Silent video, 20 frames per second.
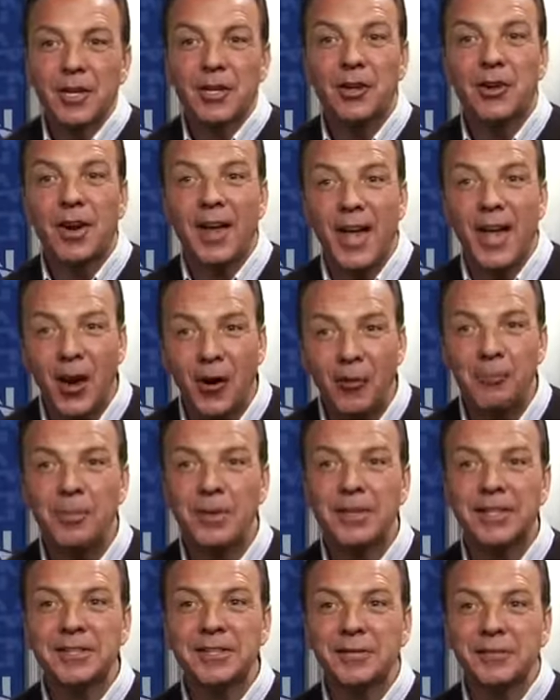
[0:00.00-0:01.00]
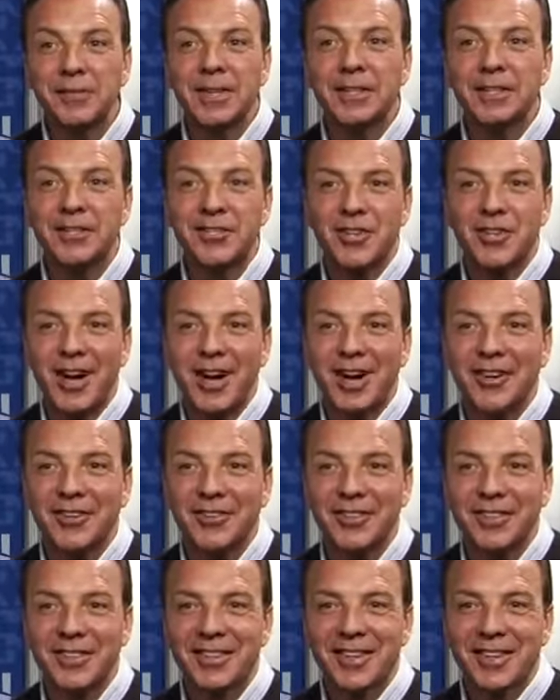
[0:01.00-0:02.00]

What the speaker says: you're helping to feed a child.